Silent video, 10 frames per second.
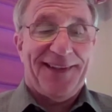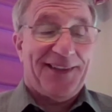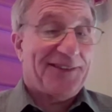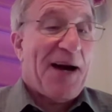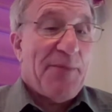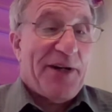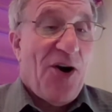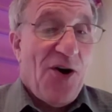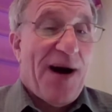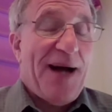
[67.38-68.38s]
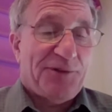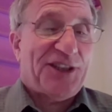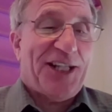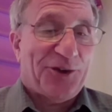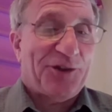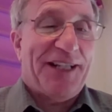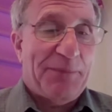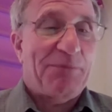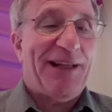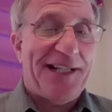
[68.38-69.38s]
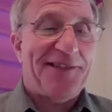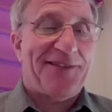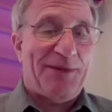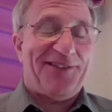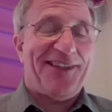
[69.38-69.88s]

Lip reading: Because I'm at home, I'm sheltering in place myself.